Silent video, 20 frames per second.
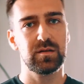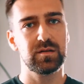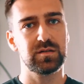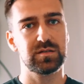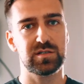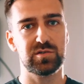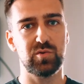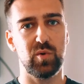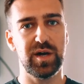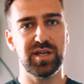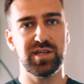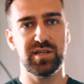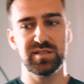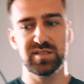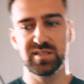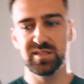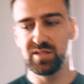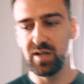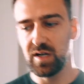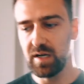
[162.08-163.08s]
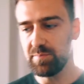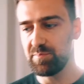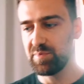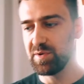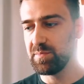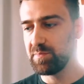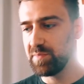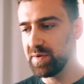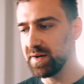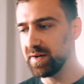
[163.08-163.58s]
So I can start
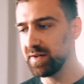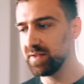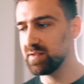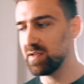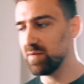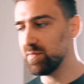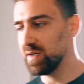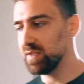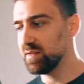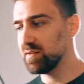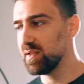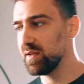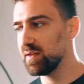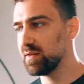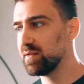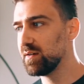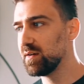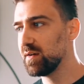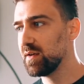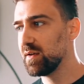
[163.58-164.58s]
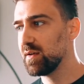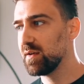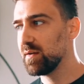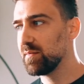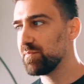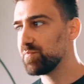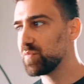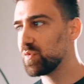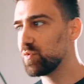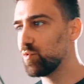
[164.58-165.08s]
preparing them and then
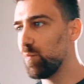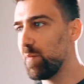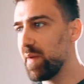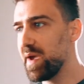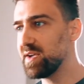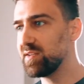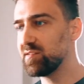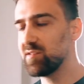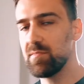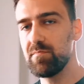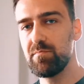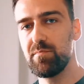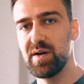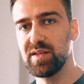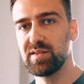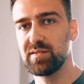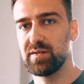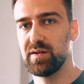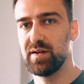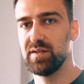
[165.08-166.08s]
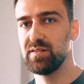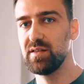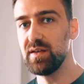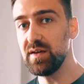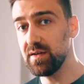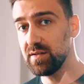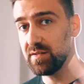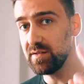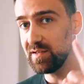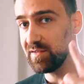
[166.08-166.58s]
to make them better. And
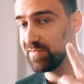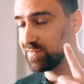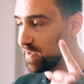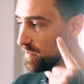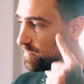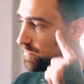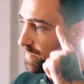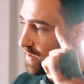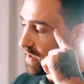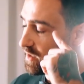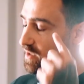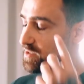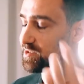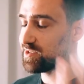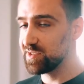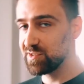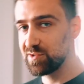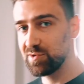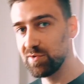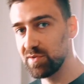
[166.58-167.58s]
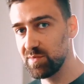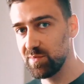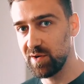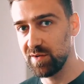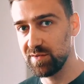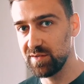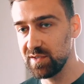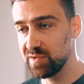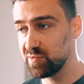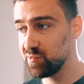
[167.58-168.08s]
then if they fail, I just thought
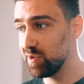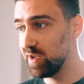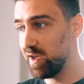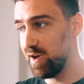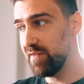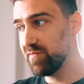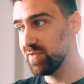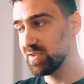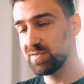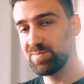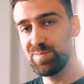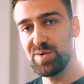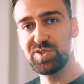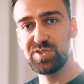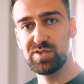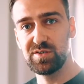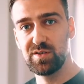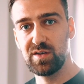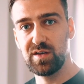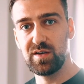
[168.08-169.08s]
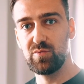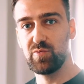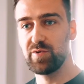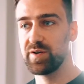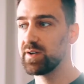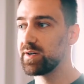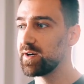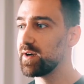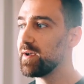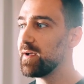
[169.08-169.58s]
about this, we'll have a special day
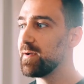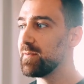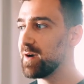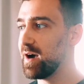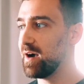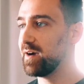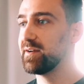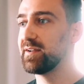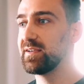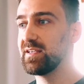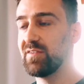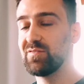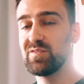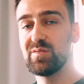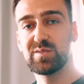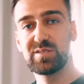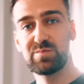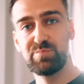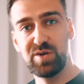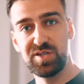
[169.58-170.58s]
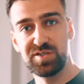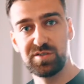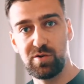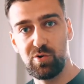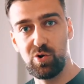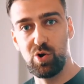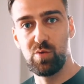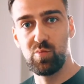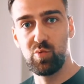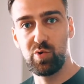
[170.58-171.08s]
where I'm gonna give them special
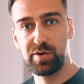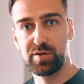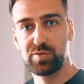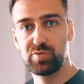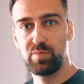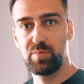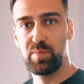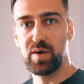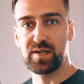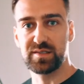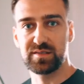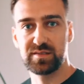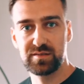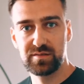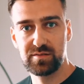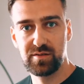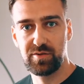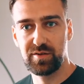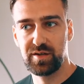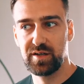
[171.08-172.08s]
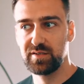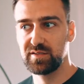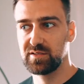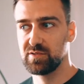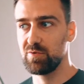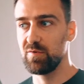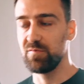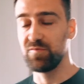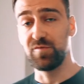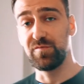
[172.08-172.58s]
homework to pass, okay?
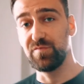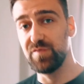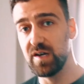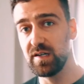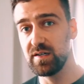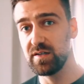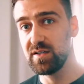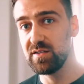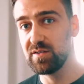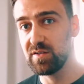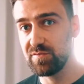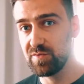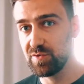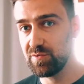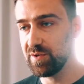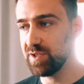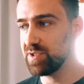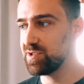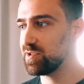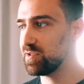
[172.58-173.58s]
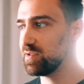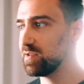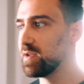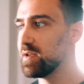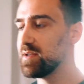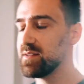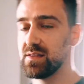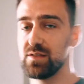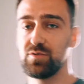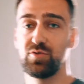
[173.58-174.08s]
So if you fail an interview question,
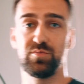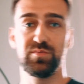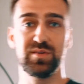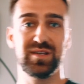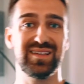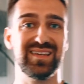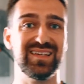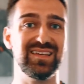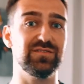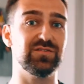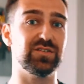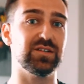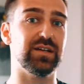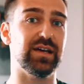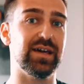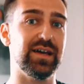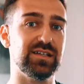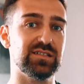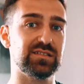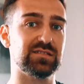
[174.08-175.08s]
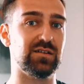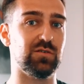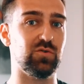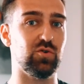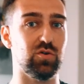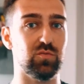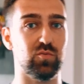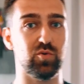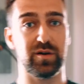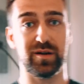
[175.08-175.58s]
then you'll be given extra
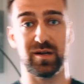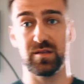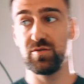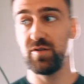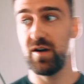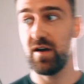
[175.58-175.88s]
homework and you